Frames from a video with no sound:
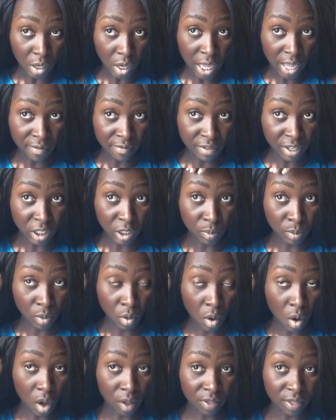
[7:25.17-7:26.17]

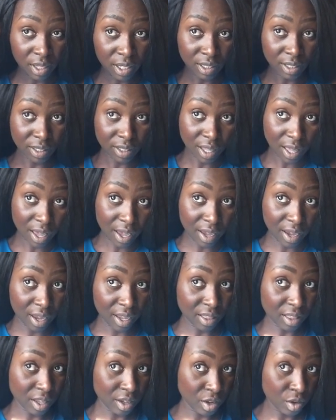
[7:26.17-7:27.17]
invisible on this side and then